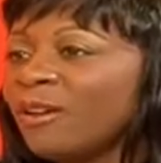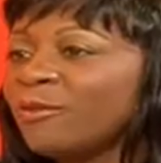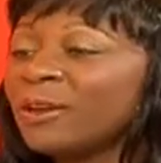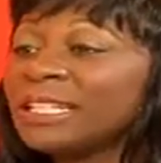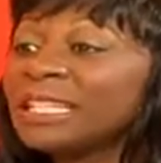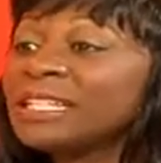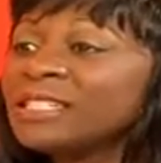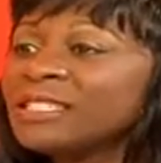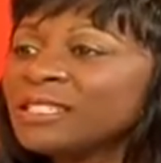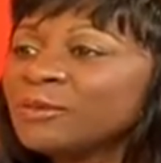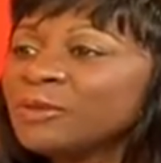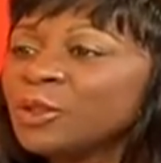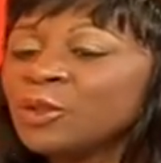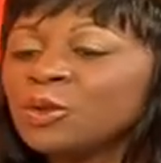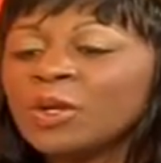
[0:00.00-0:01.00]
an
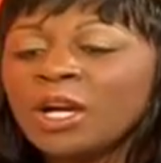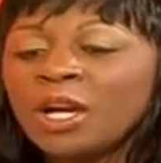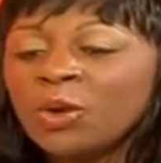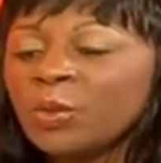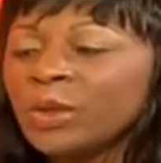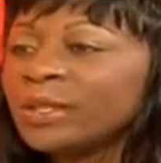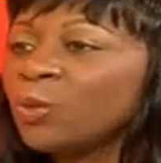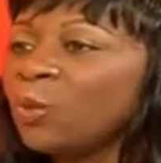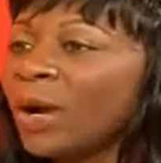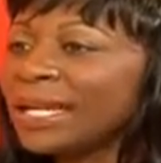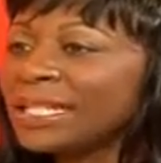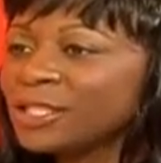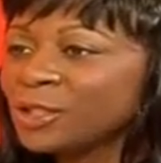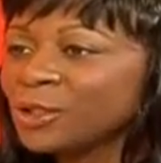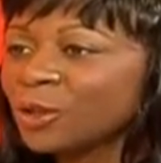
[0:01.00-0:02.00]
interview with
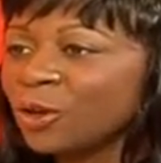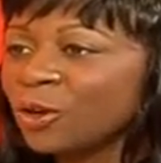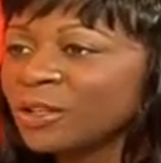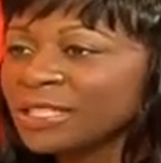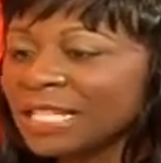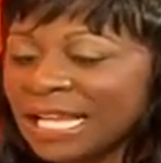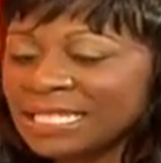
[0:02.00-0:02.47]
white socks